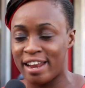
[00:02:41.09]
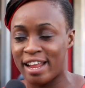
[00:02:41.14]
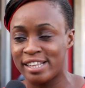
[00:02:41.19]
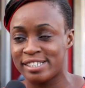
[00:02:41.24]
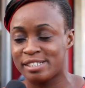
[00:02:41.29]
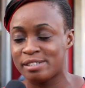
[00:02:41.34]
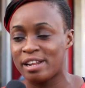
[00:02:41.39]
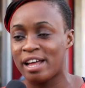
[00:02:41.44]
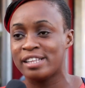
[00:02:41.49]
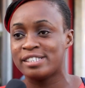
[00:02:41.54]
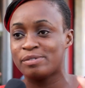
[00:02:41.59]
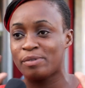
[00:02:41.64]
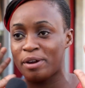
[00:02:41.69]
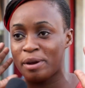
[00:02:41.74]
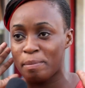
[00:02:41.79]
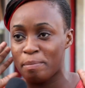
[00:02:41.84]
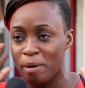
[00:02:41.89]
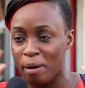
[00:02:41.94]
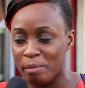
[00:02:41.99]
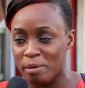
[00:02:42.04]
that's
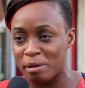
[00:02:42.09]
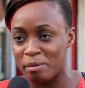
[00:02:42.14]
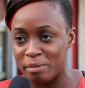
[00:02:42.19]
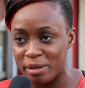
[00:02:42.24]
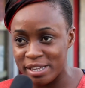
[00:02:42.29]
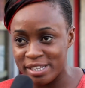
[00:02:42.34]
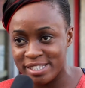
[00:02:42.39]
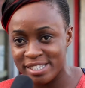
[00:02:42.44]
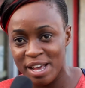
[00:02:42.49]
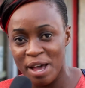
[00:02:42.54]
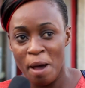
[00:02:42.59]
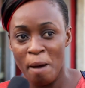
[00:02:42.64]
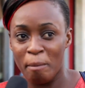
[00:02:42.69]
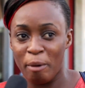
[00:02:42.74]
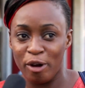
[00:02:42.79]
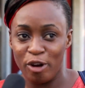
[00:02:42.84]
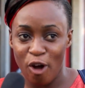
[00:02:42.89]
where the problem is.